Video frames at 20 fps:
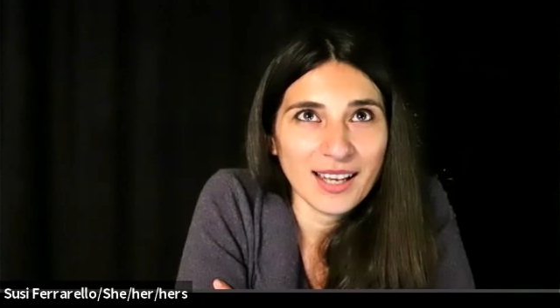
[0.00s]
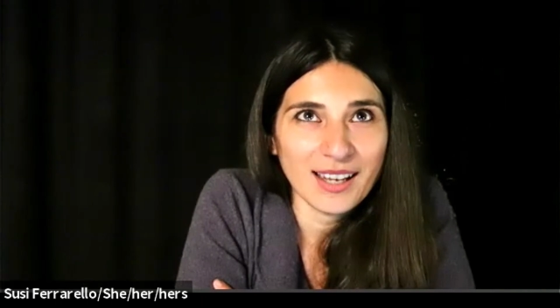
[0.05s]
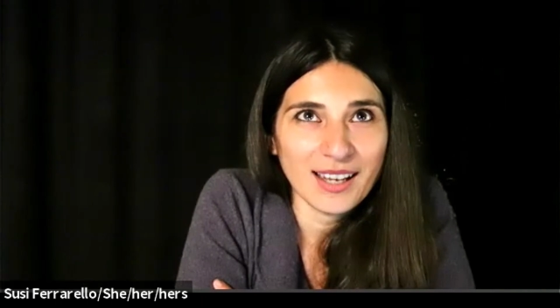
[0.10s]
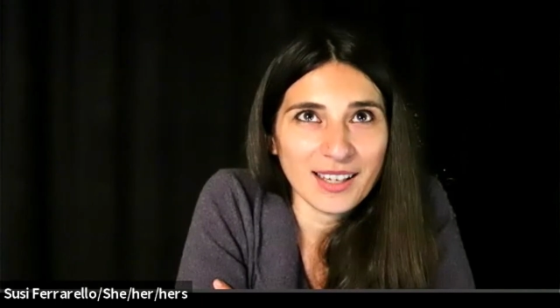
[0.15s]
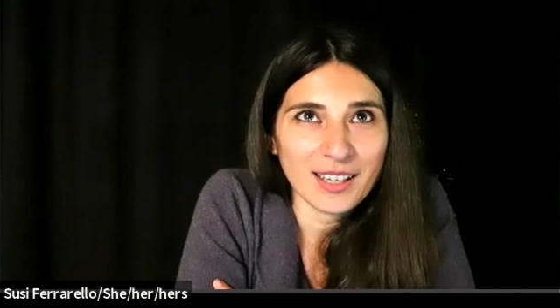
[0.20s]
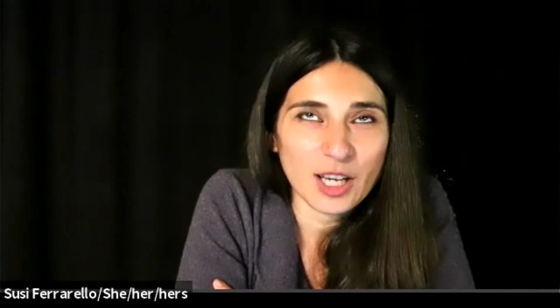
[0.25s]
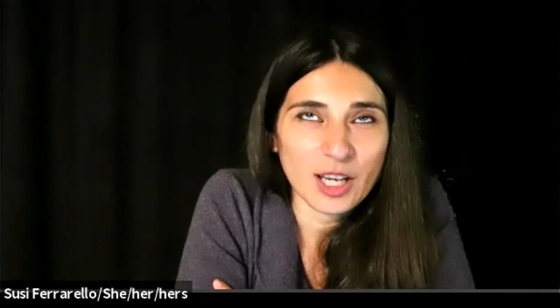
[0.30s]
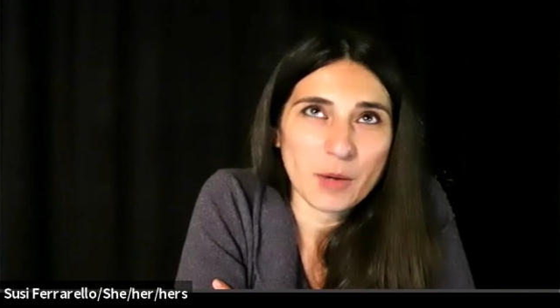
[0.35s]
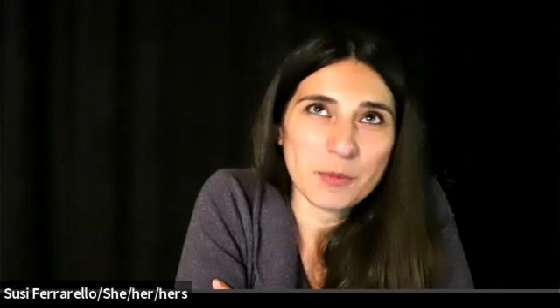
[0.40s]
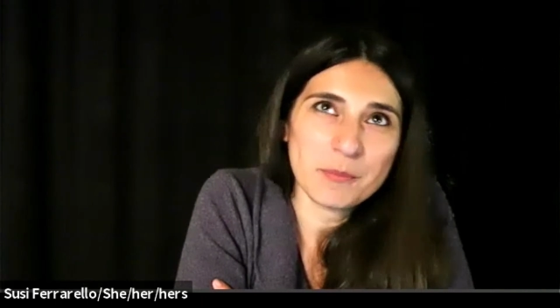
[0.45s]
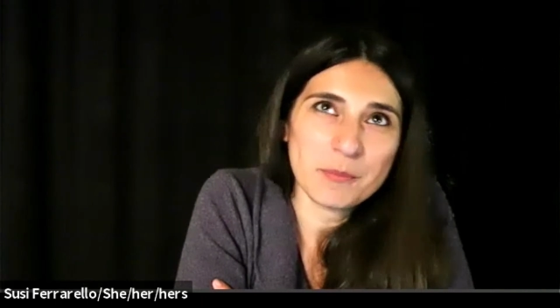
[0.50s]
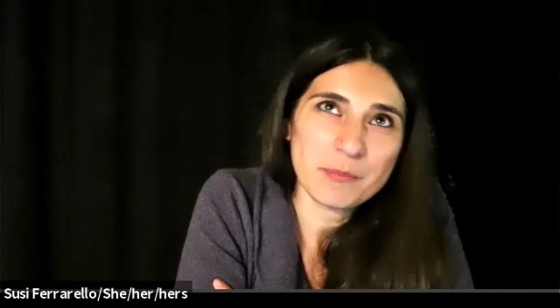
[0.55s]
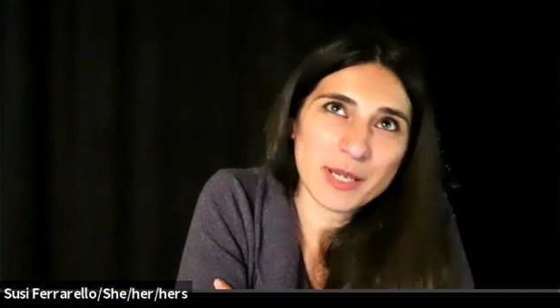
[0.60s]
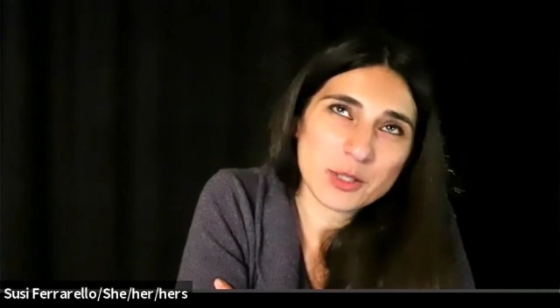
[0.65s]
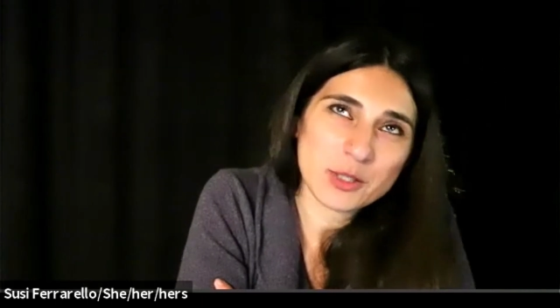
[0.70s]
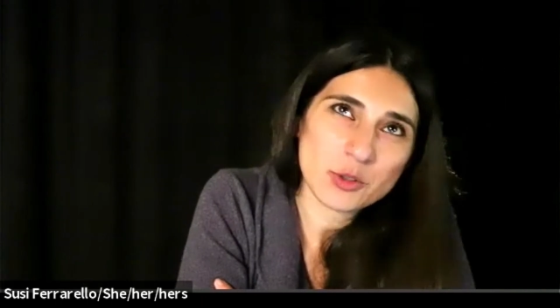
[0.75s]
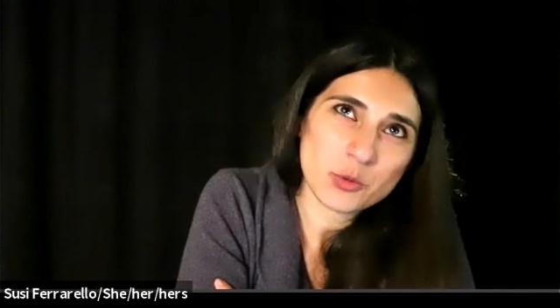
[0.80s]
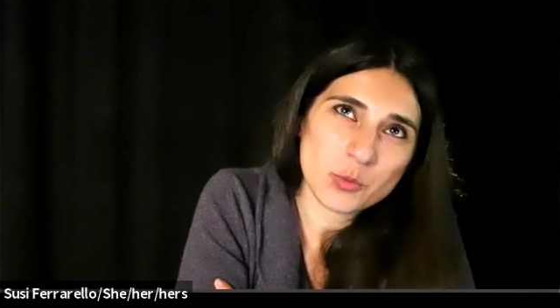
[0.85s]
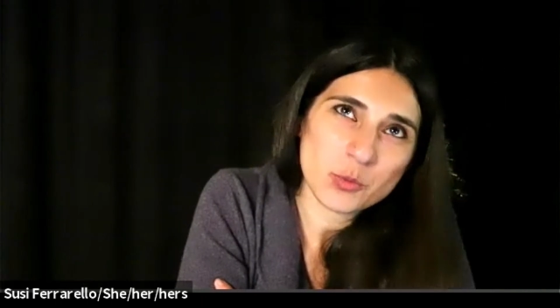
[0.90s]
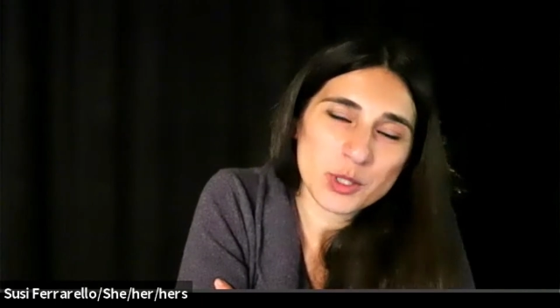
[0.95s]
coming
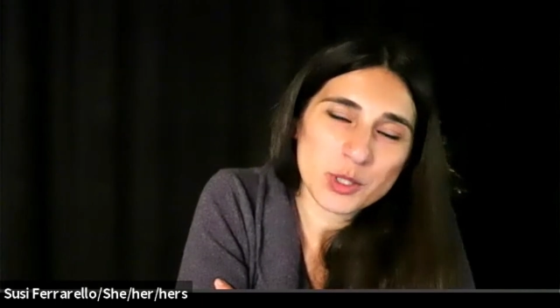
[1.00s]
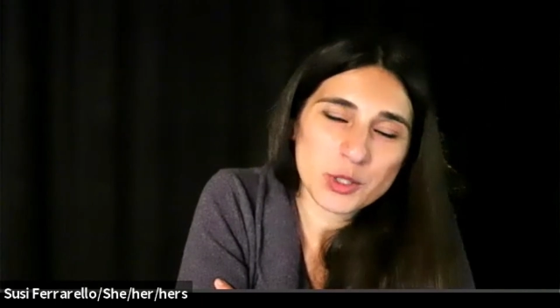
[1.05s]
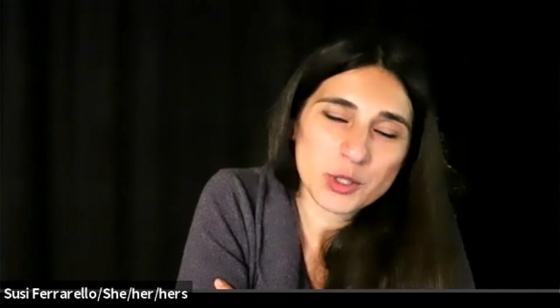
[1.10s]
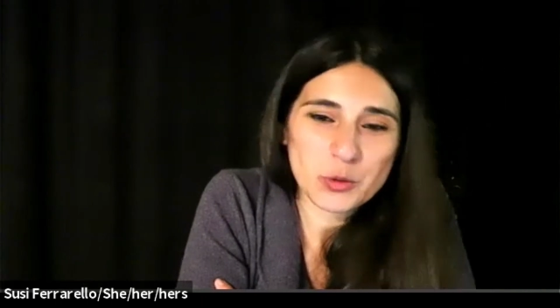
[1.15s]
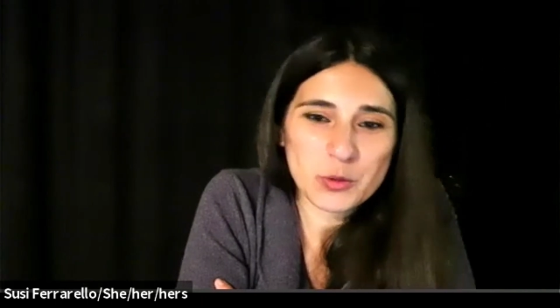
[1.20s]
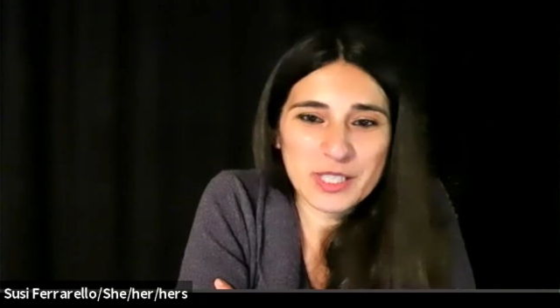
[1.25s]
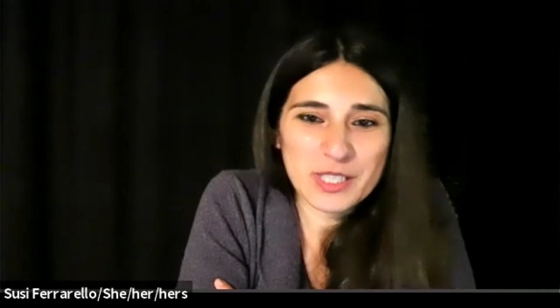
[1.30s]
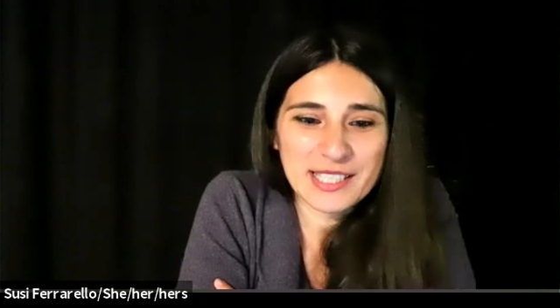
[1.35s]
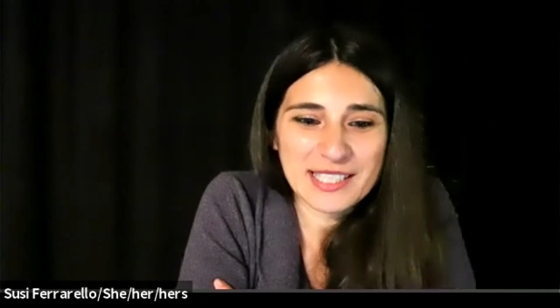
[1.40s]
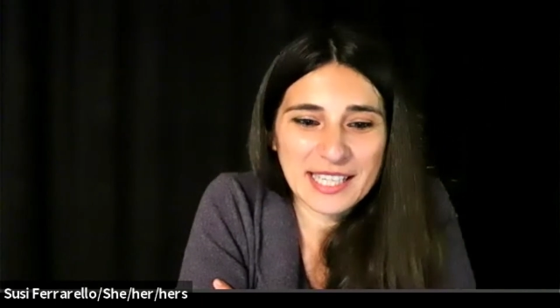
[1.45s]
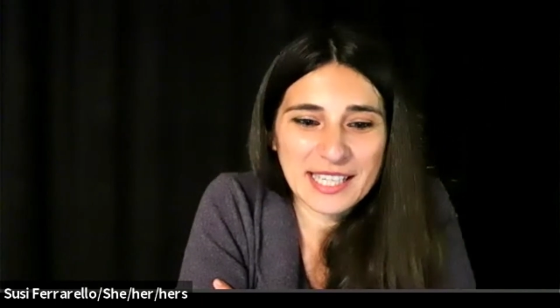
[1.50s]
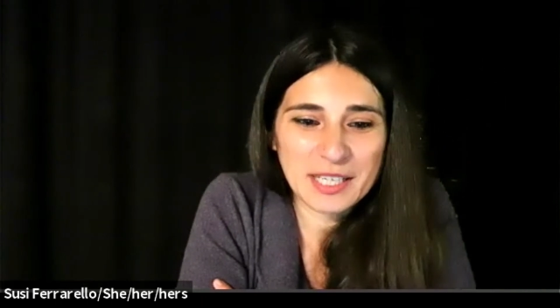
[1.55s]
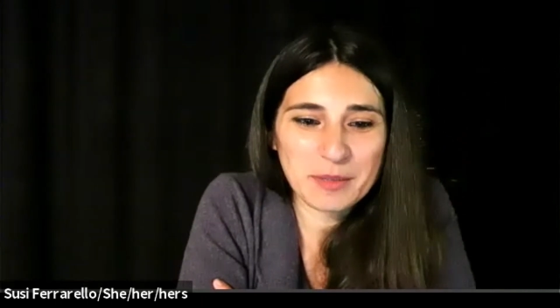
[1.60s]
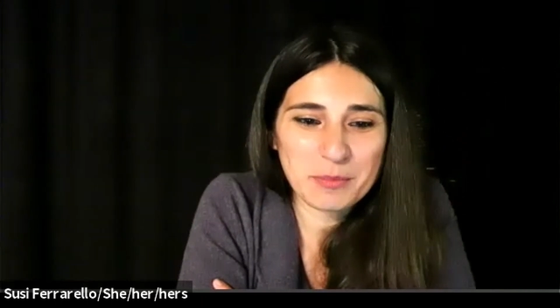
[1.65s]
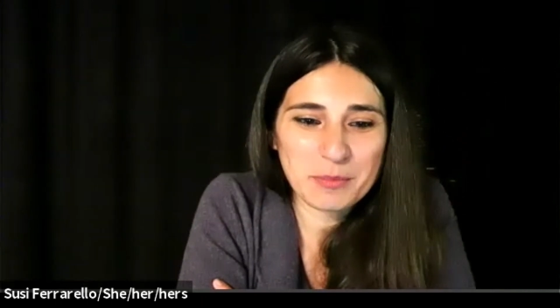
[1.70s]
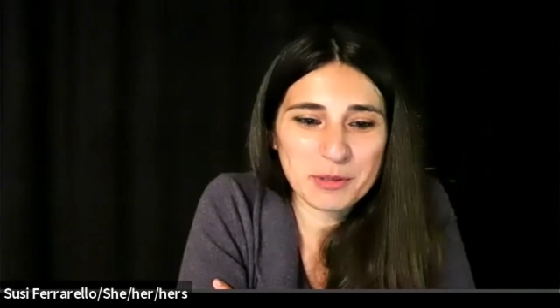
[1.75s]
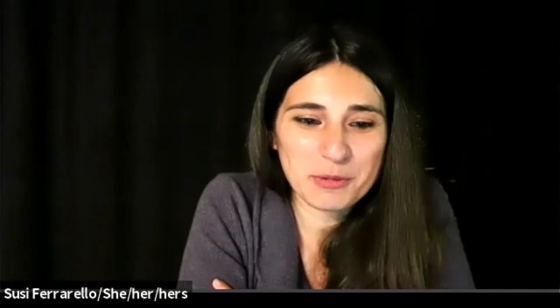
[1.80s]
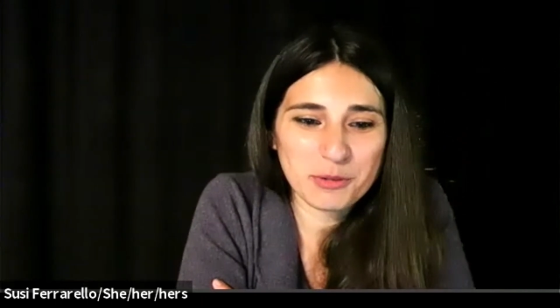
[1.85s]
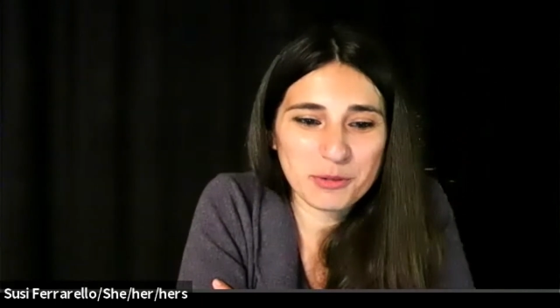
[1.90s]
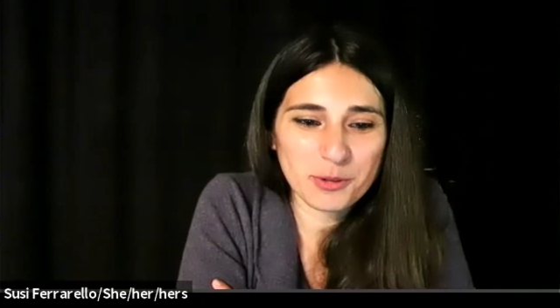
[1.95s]
back to what you were saying
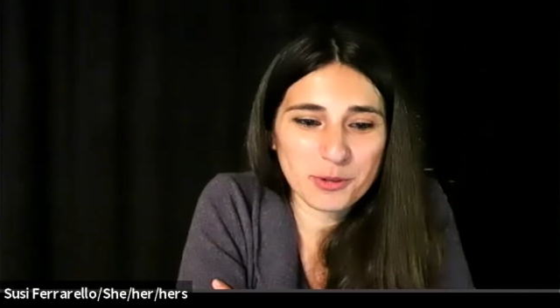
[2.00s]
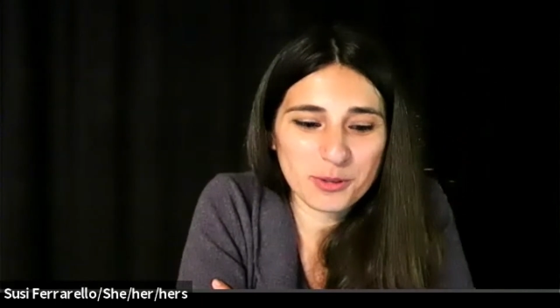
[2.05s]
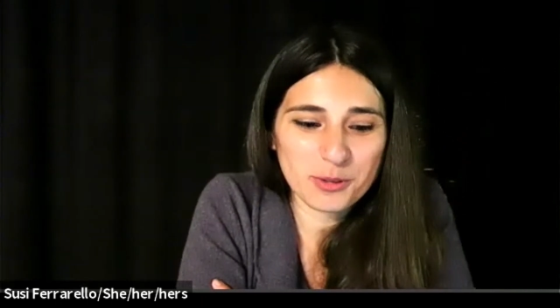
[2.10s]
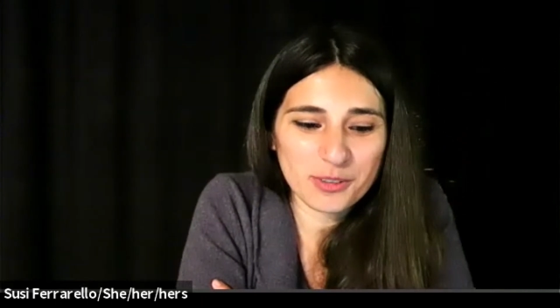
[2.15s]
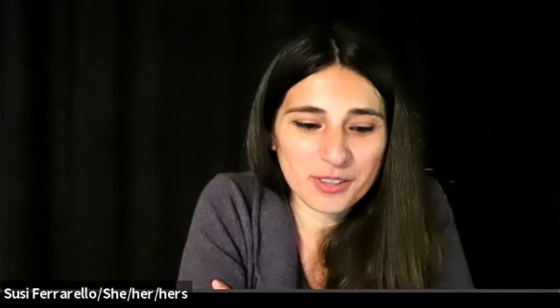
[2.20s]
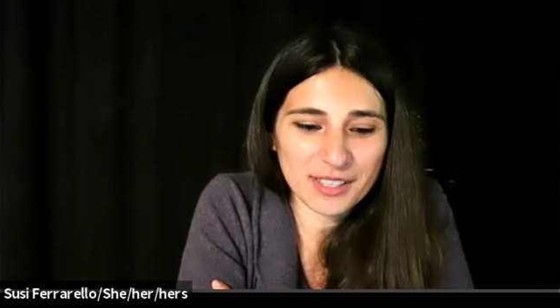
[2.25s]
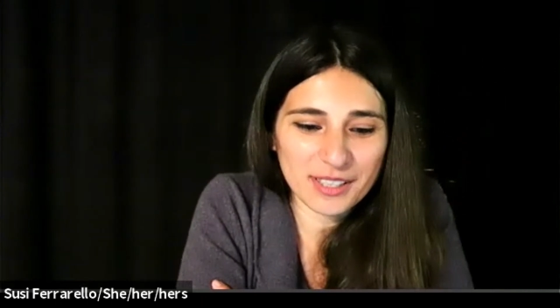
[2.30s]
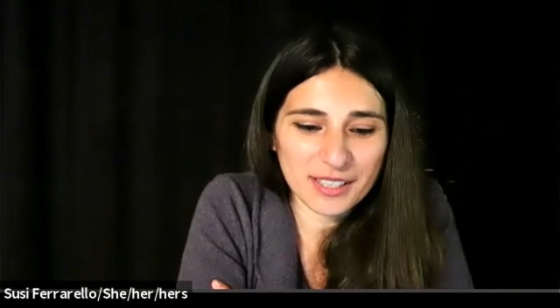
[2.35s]
before,